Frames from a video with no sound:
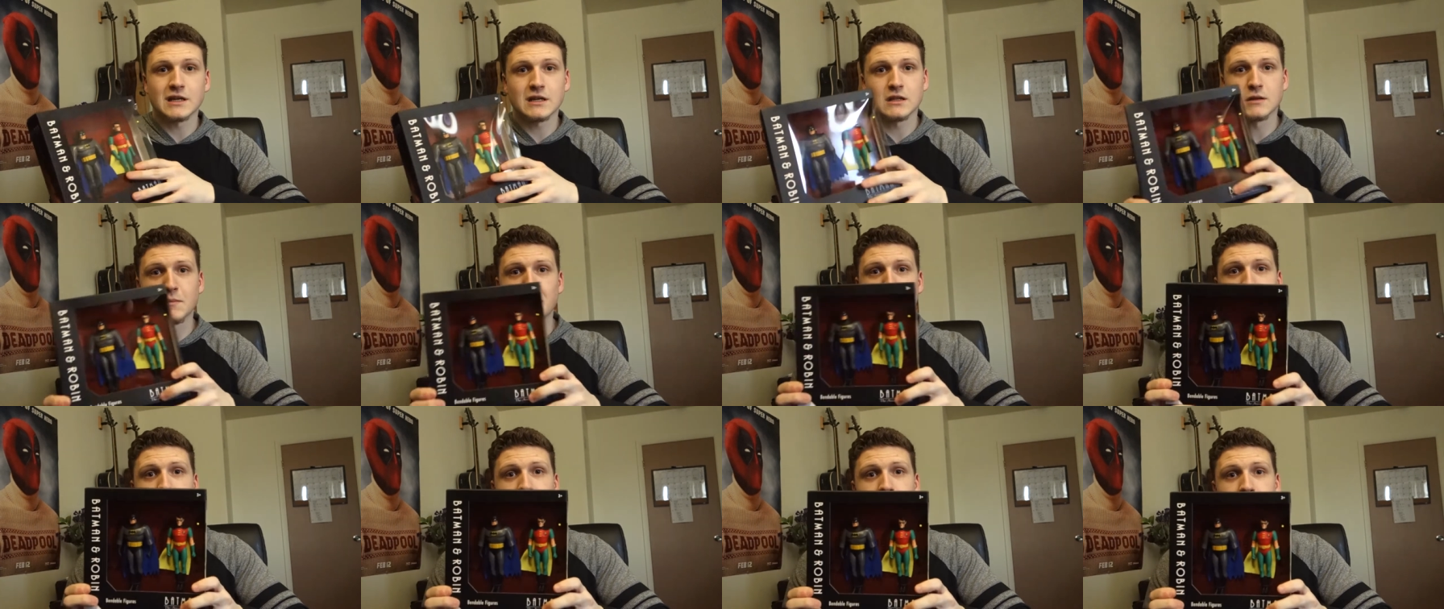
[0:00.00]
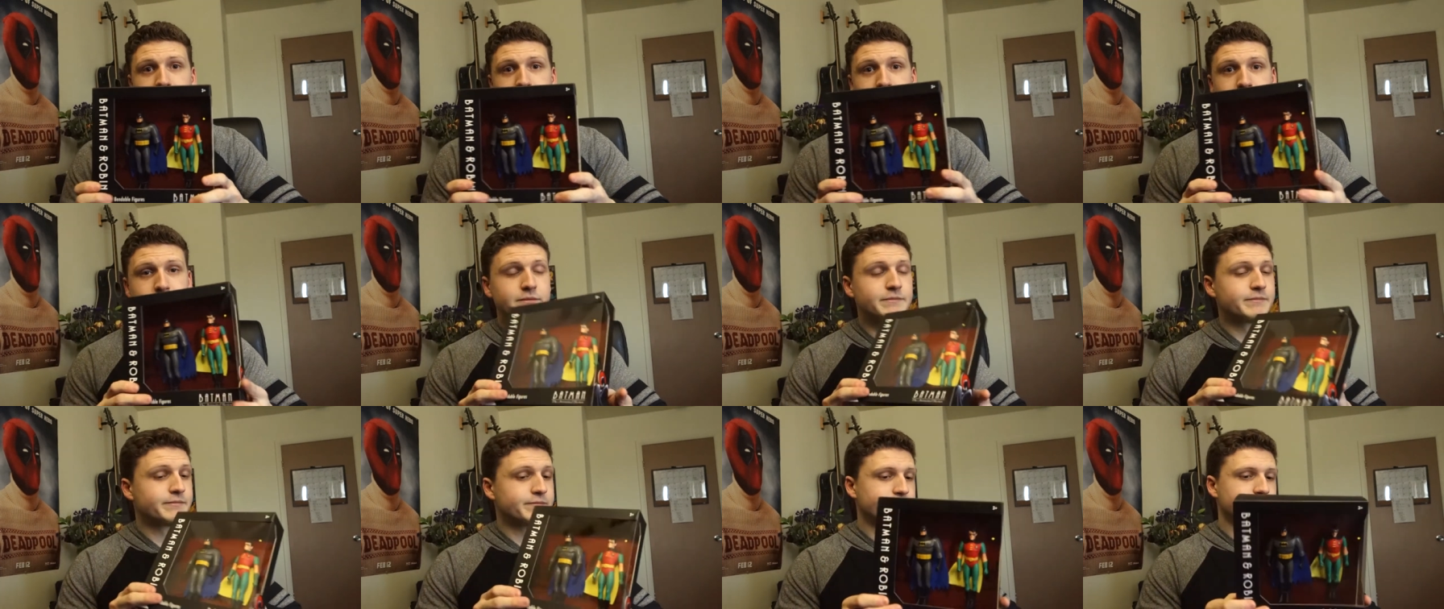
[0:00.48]
They might just stay in
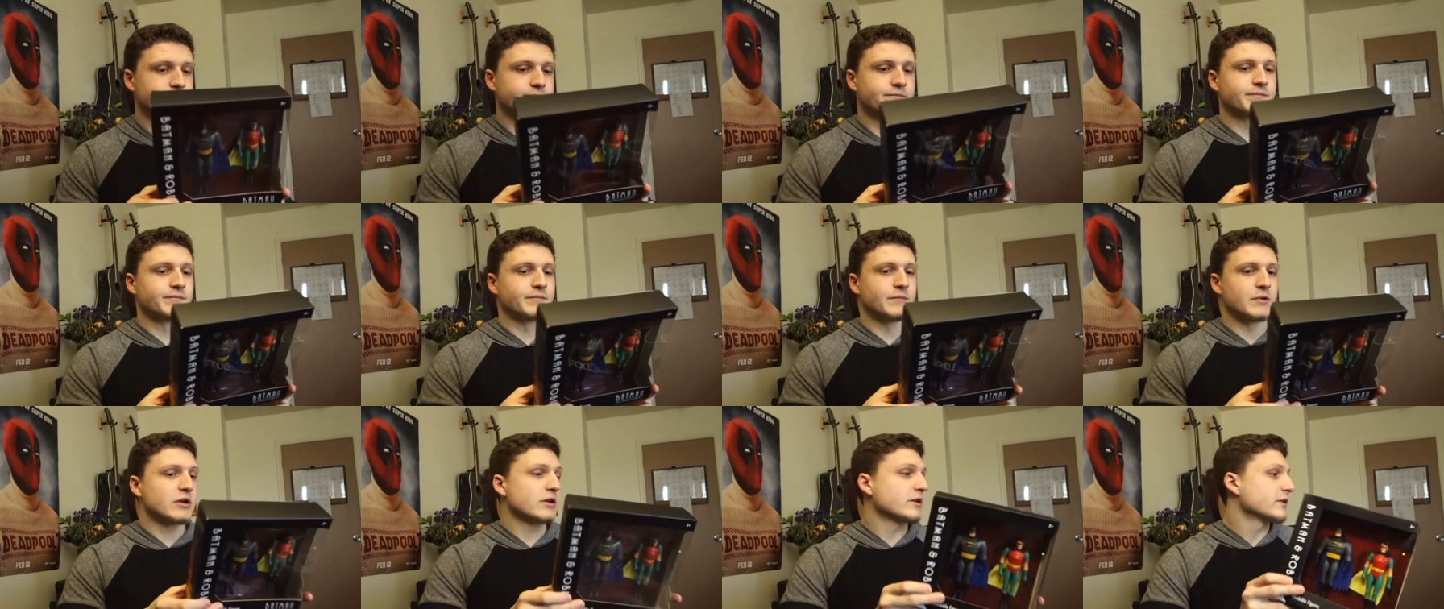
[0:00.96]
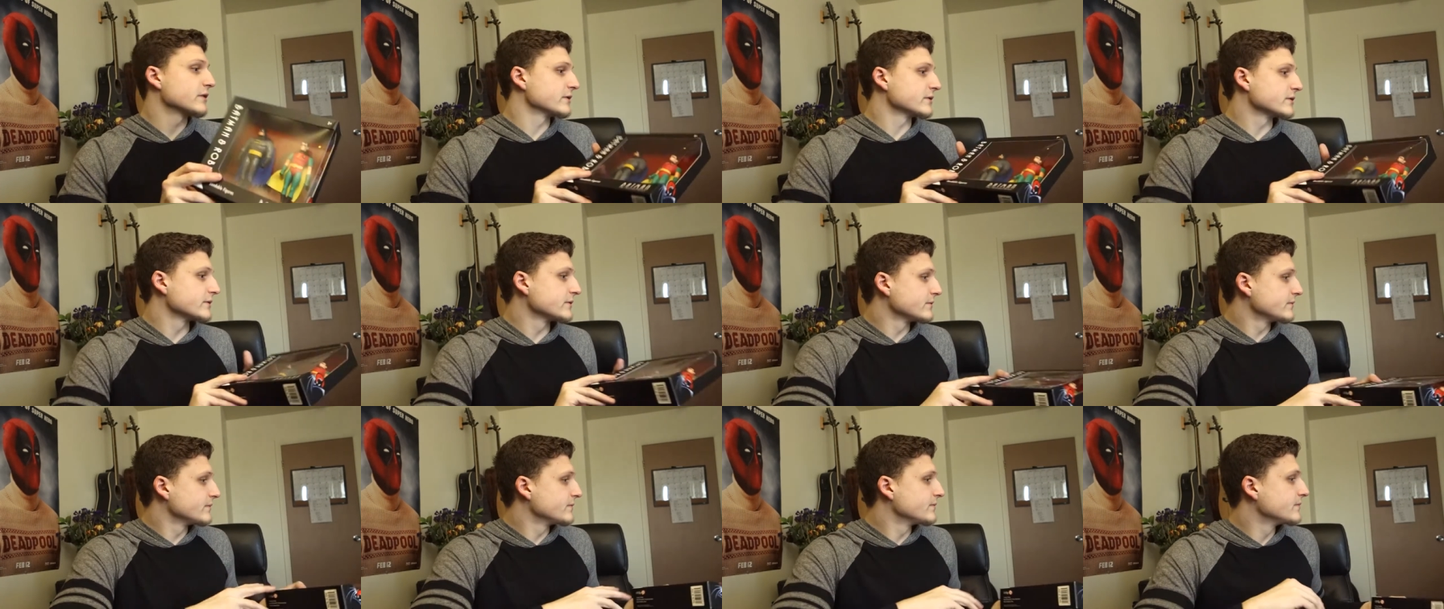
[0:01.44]
the box.
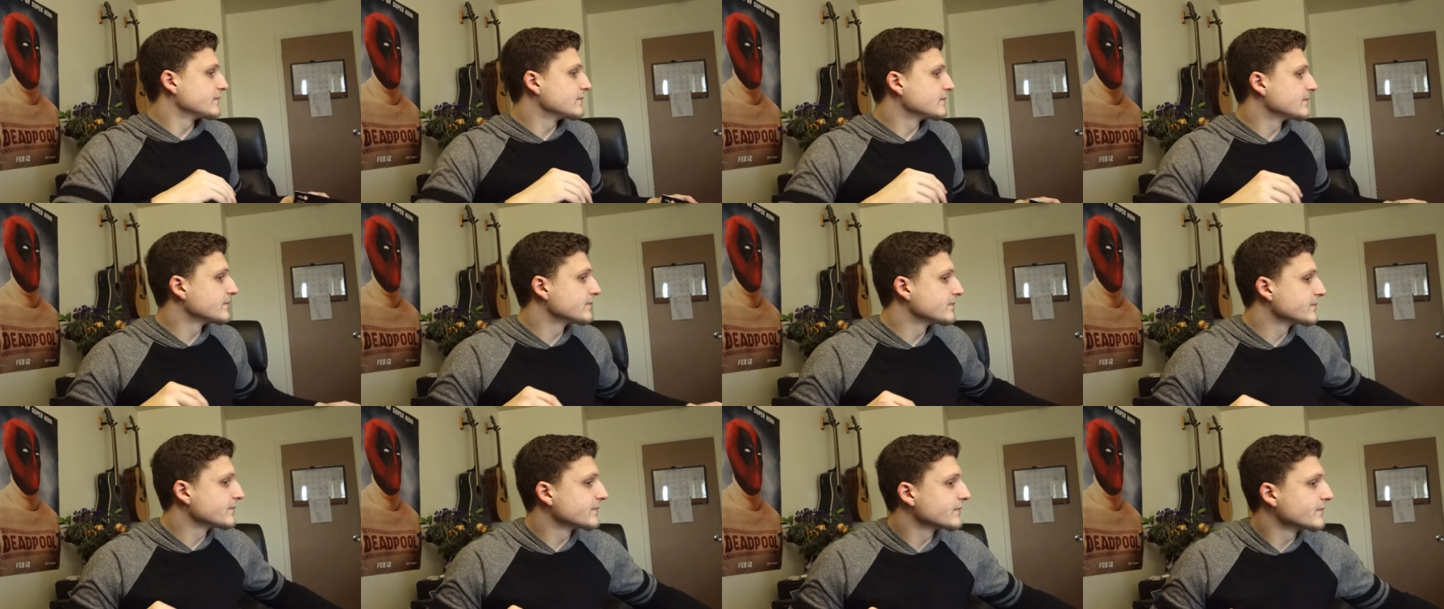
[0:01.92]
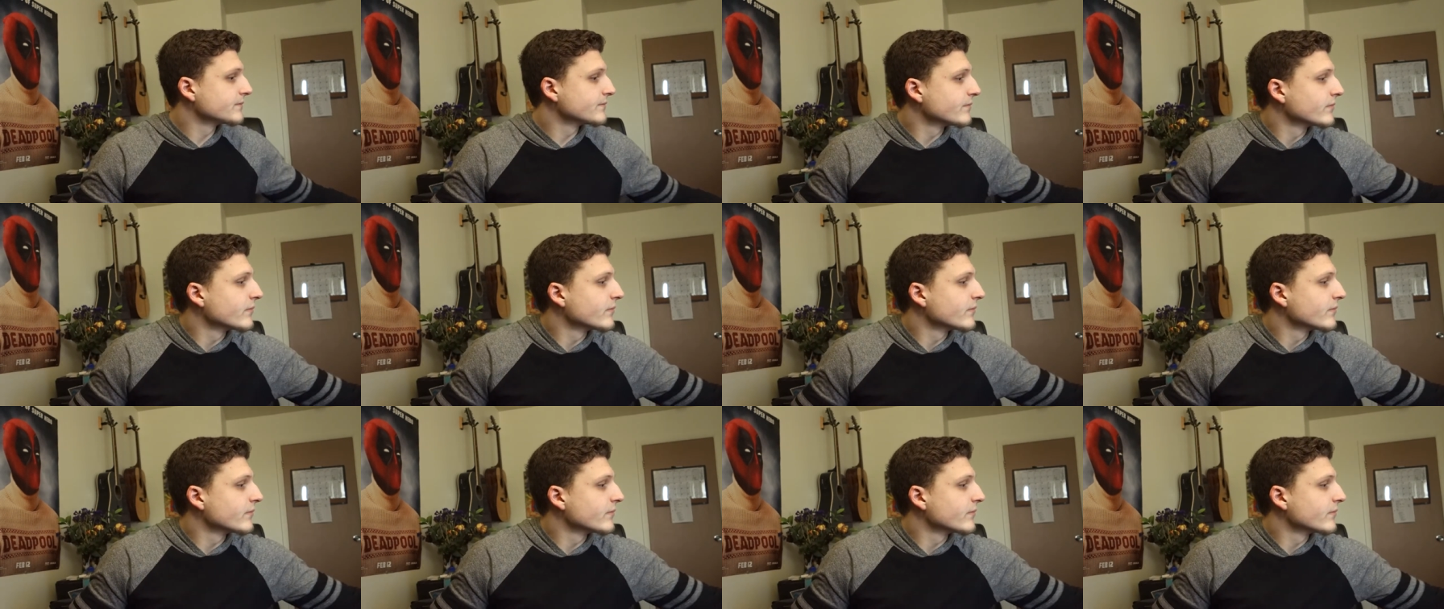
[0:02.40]
To be honest.